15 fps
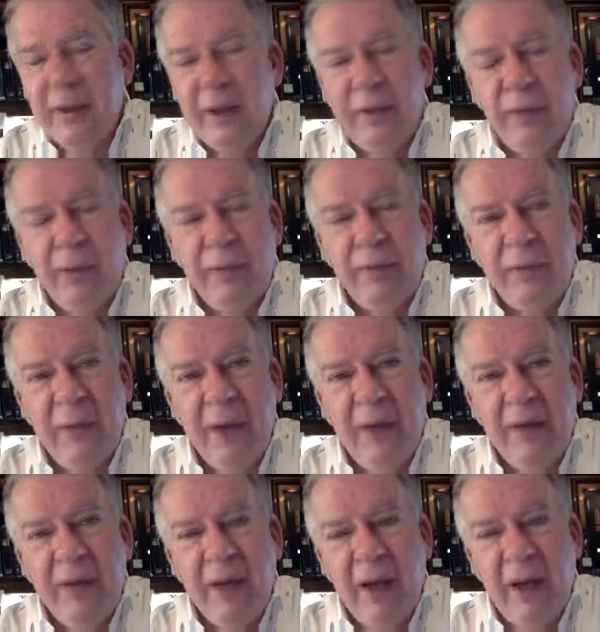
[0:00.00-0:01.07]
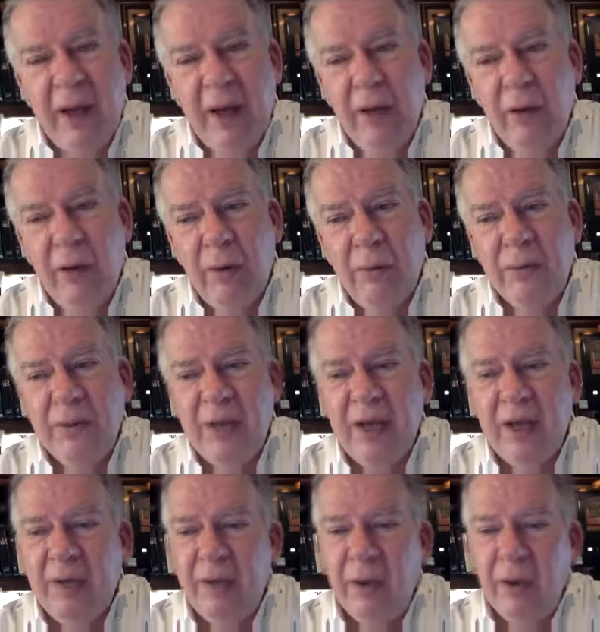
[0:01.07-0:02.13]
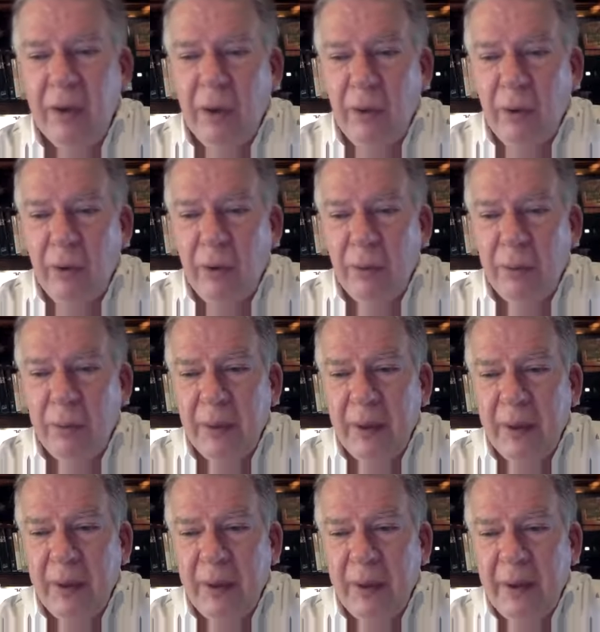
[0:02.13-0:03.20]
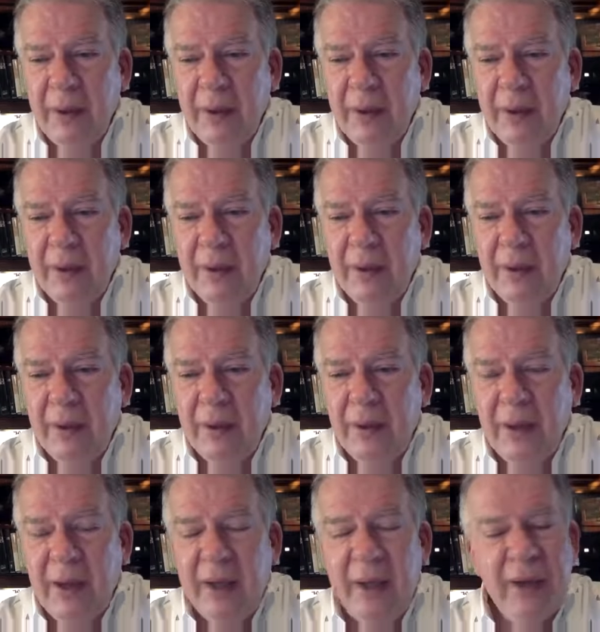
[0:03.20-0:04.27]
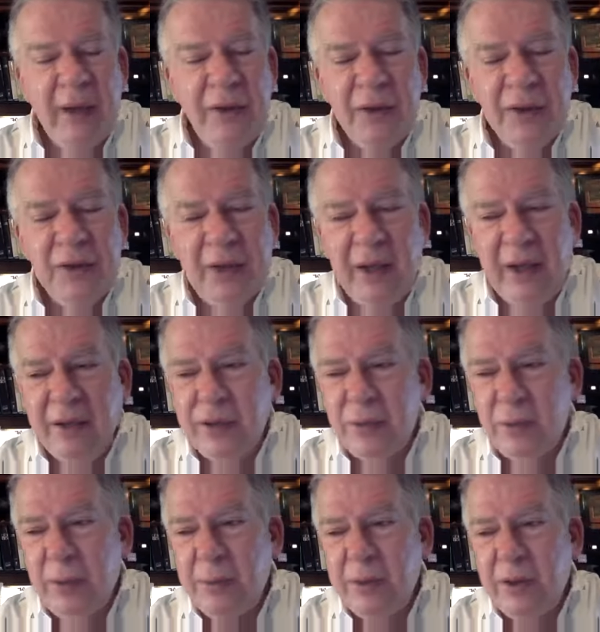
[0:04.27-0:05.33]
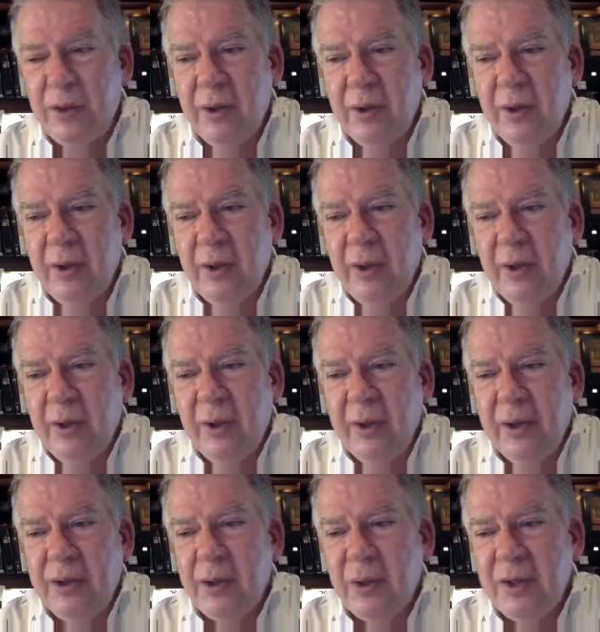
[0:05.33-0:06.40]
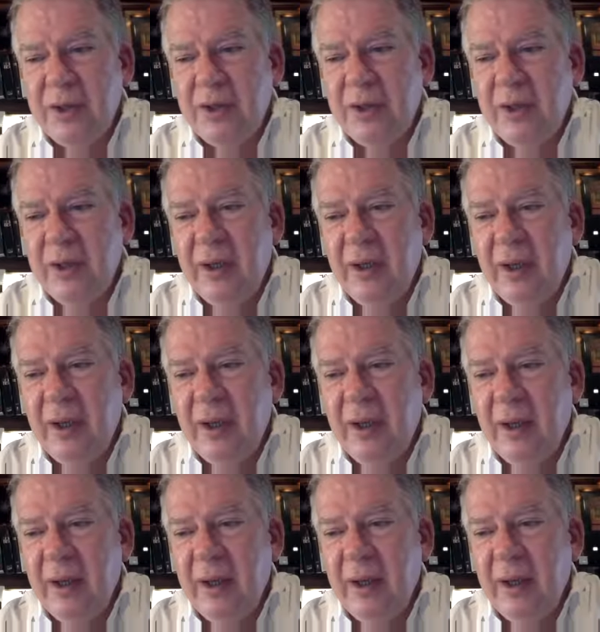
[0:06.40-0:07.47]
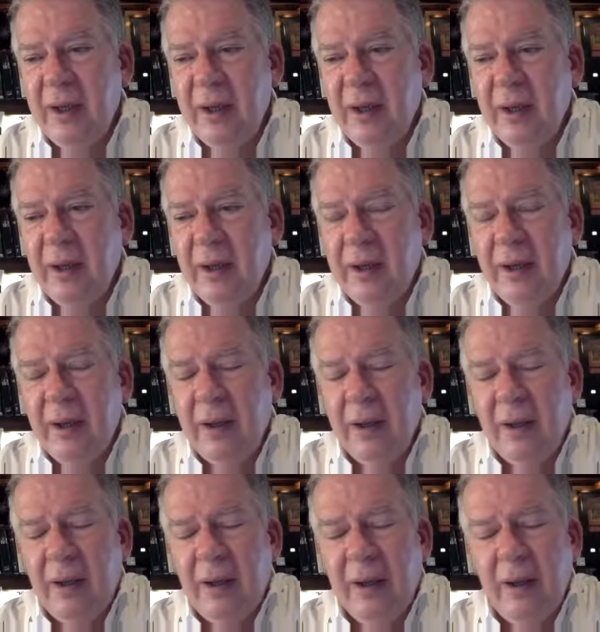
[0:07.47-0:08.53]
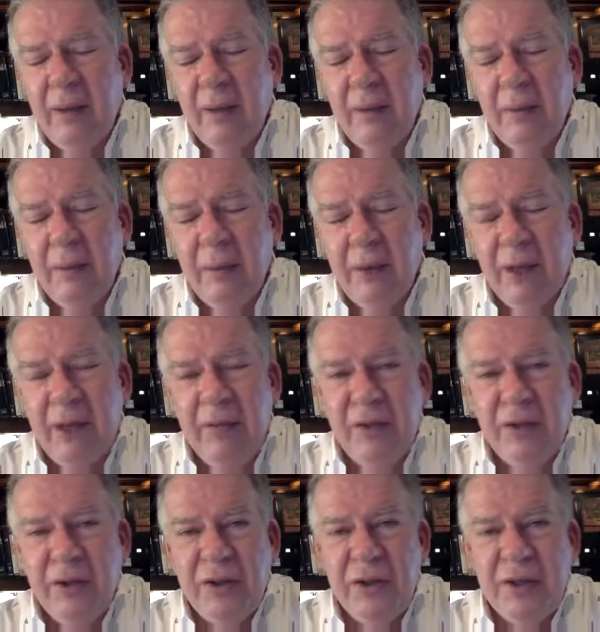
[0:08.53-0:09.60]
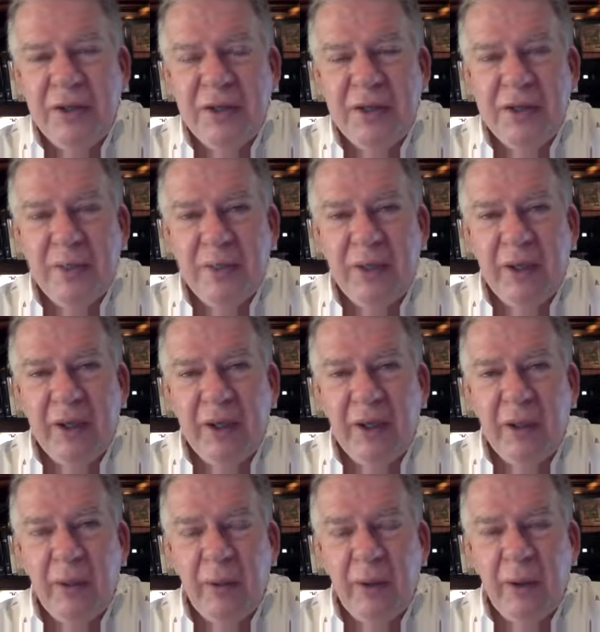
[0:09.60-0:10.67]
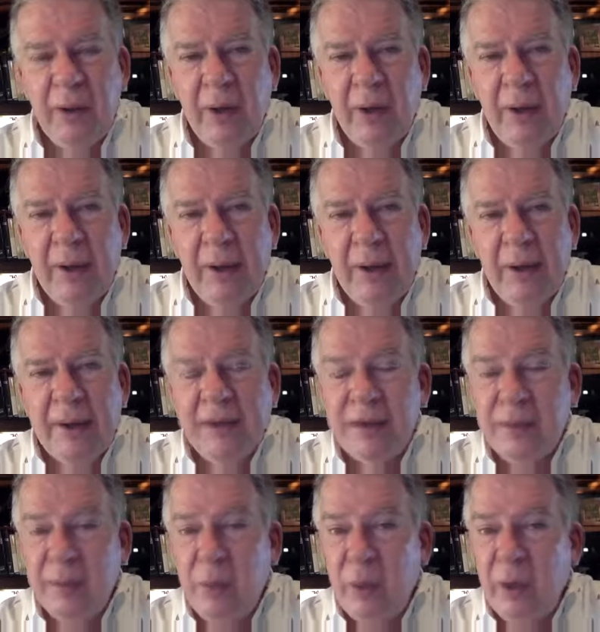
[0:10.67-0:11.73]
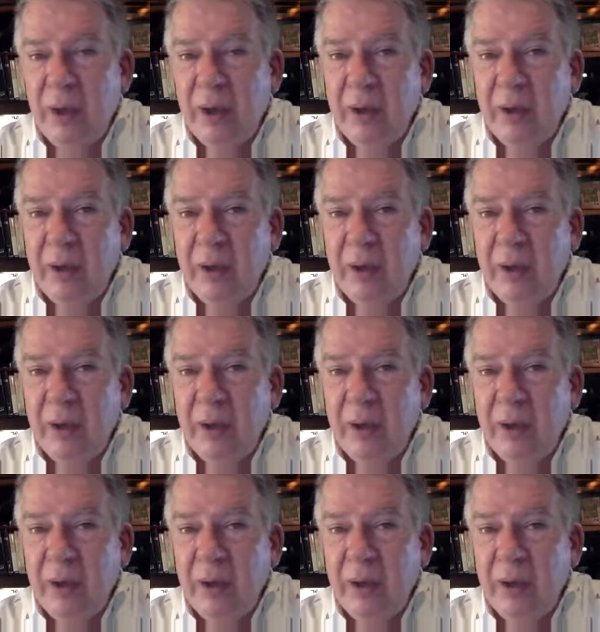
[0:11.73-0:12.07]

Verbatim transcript: They went from having high hope to having no hope. They didn't understand Scripture. They trusted and uh, uh, believed in Jesus, but then they were disappointed.